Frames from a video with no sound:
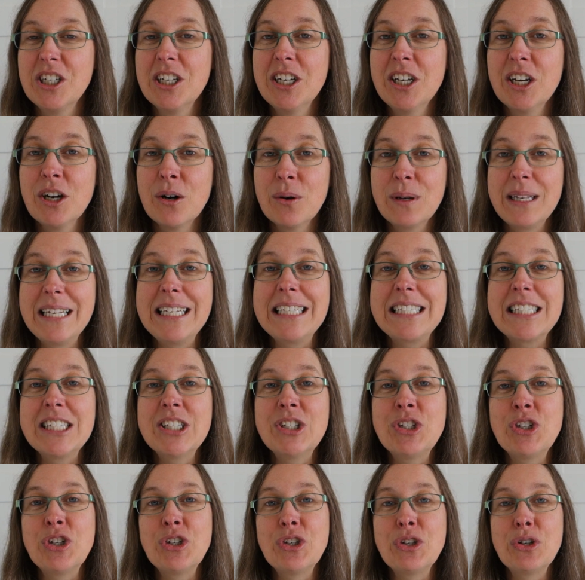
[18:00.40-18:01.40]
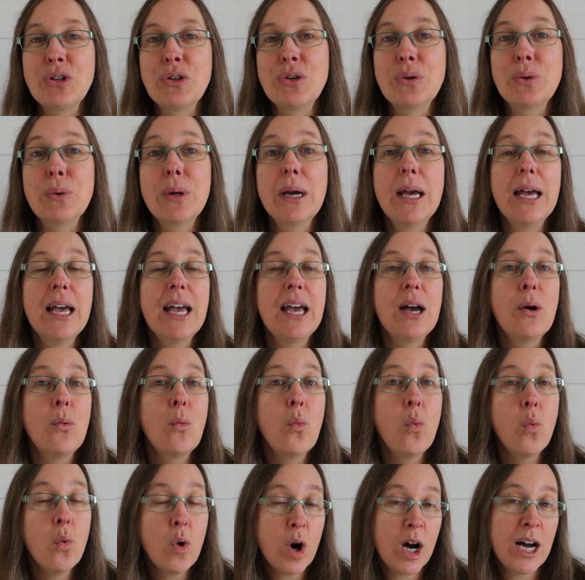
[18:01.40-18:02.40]
you can go and listen to,
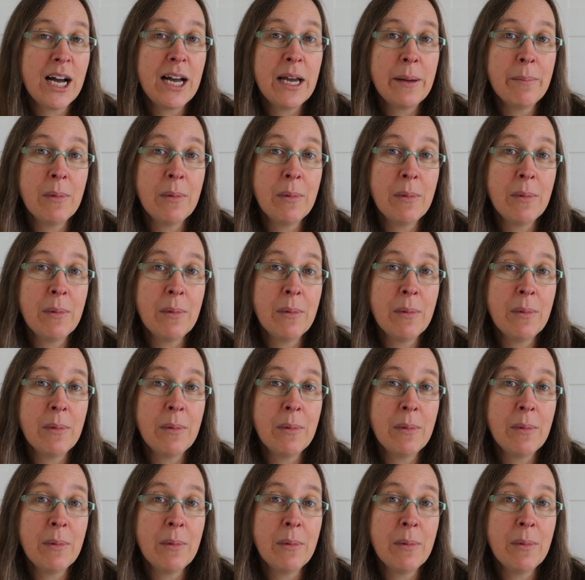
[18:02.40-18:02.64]
why